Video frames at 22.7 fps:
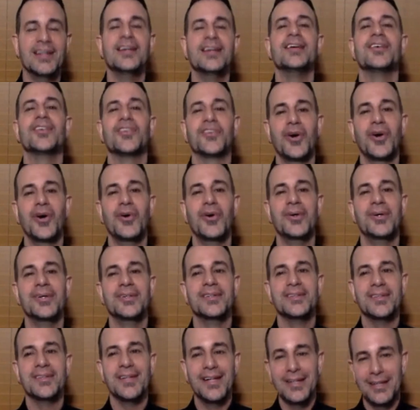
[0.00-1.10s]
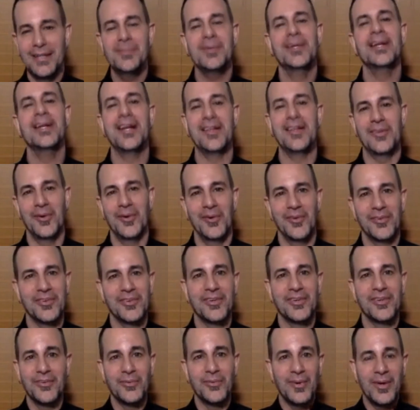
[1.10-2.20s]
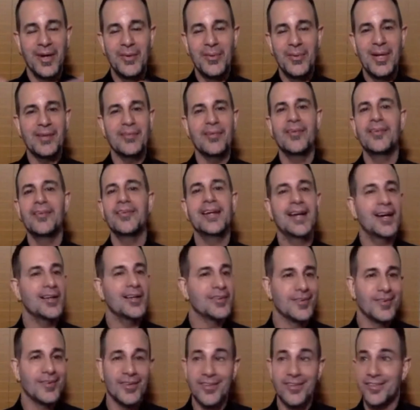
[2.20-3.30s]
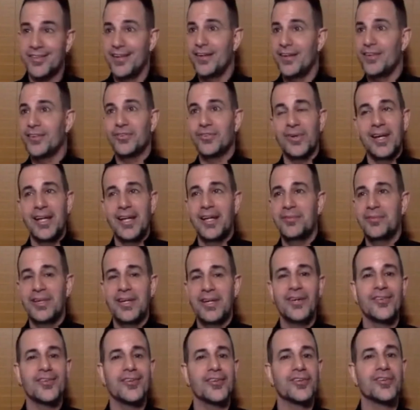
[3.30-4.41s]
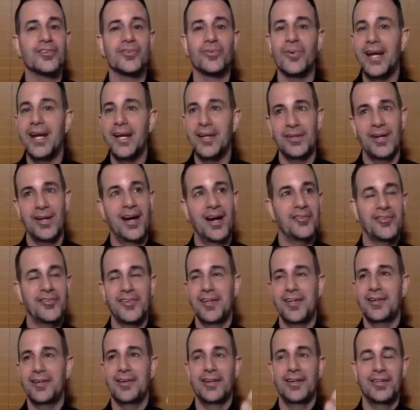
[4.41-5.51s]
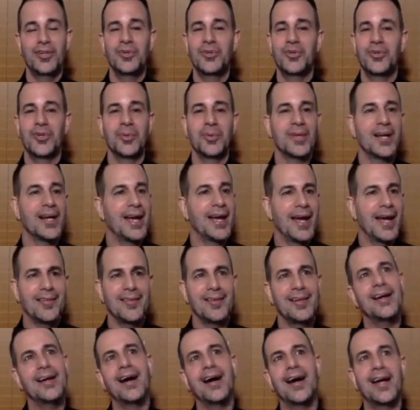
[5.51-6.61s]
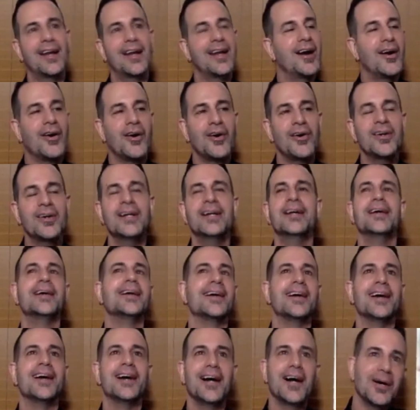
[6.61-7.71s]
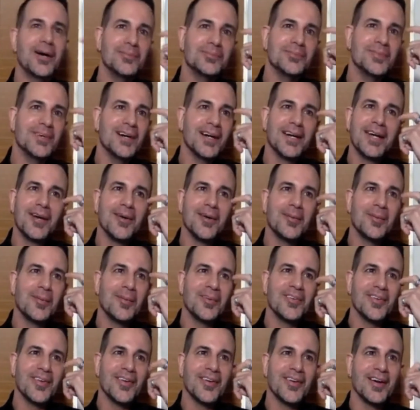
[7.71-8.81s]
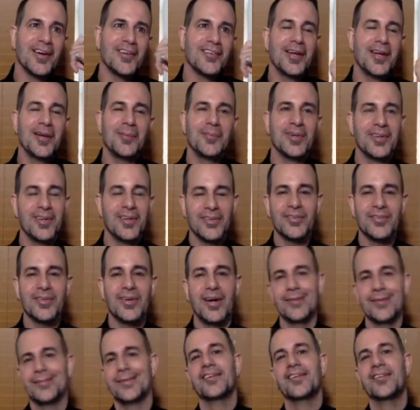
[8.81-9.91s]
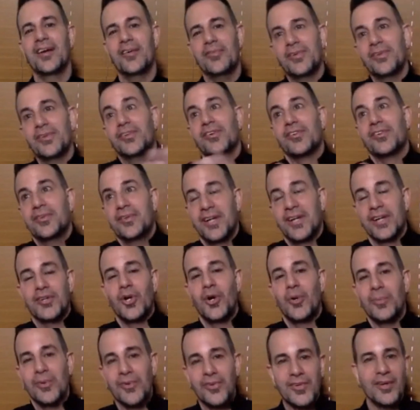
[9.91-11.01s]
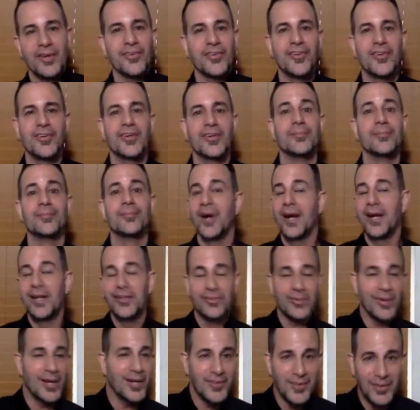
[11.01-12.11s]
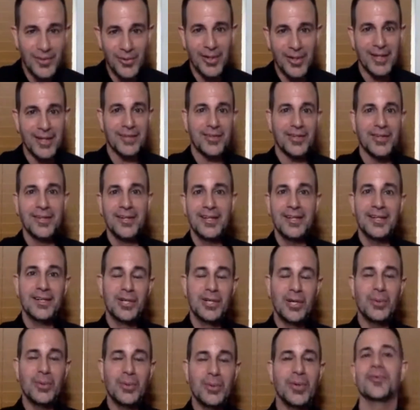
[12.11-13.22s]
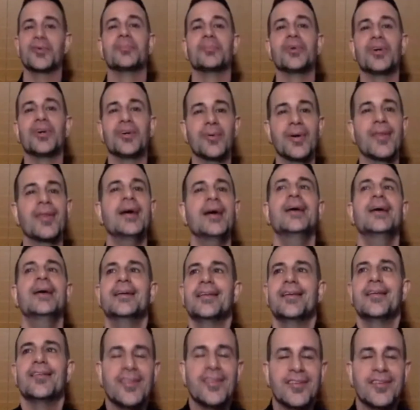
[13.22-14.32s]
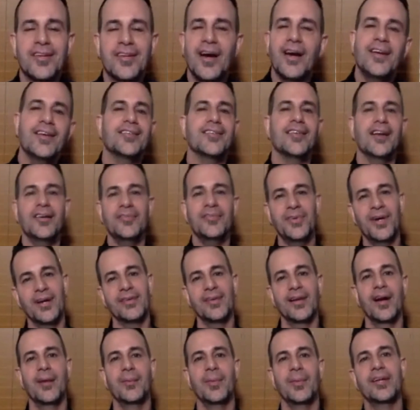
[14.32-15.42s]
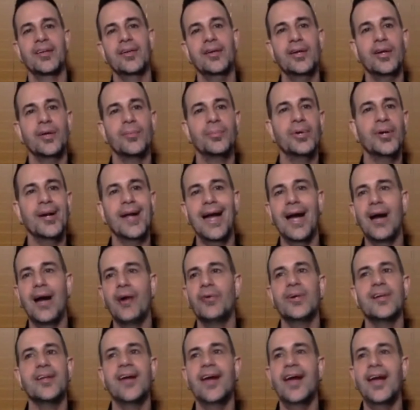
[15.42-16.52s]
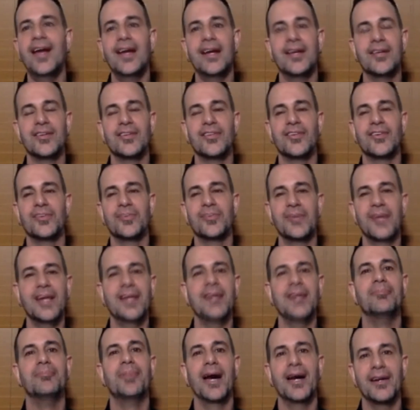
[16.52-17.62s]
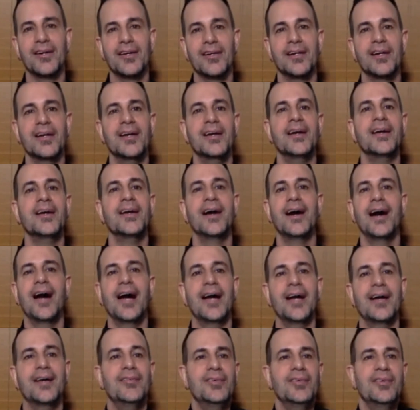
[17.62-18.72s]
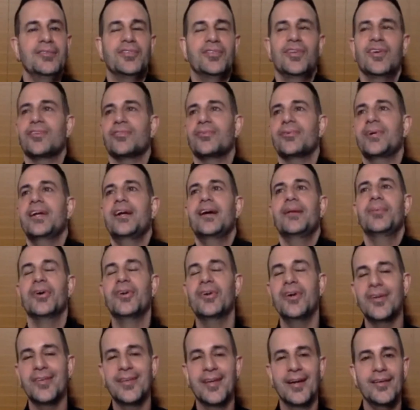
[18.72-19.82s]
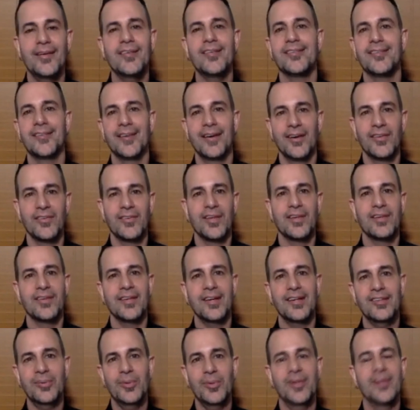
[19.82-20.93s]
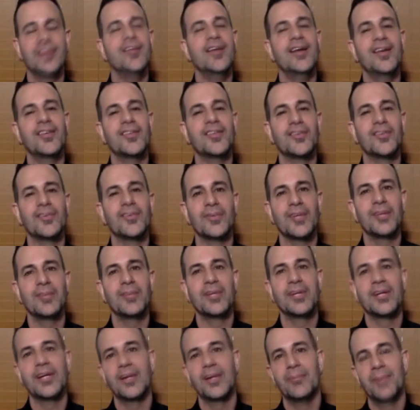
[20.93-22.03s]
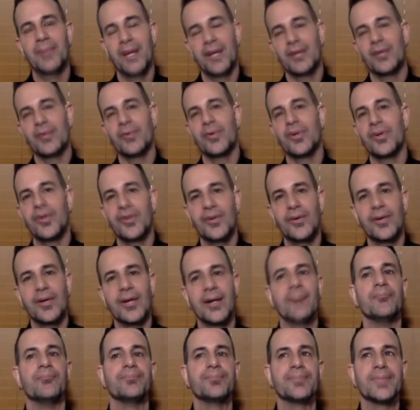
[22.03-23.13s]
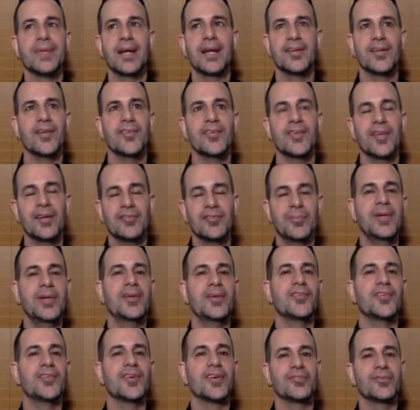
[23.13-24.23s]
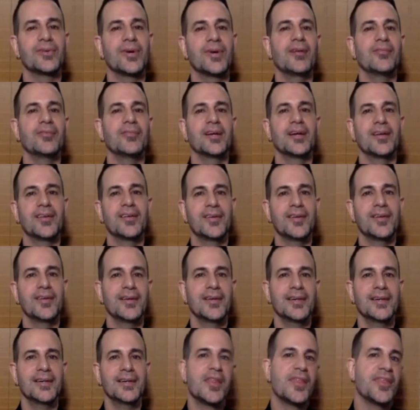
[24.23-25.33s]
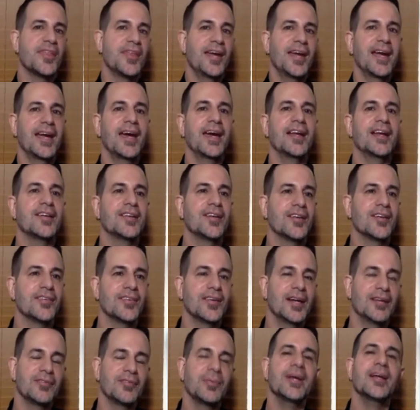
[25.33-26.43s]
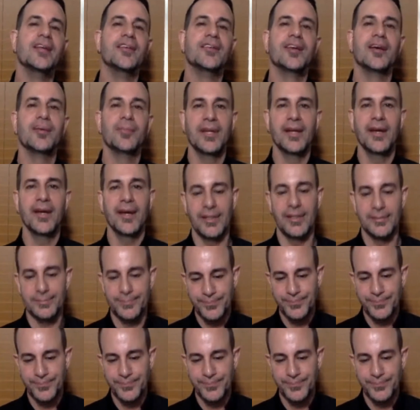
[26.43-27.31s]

So eliminate those, because we have everything out there. There's sales training videos that are great. I've seen on YouTube, like Anthony Iannaro. I can't remember this other guy's name, but there's like Jeffrey Gatomer stuff, still good. Brian Tracy, who I got to co-author a book with. There's a ton of stuff out there. I mean, put an hour a day into just getting better. Even if you just read up on all telesales, that's what it takes to really become better at what you're doing. It doesn't have to be this extravagant thing, and it doesn't have to be intimidating.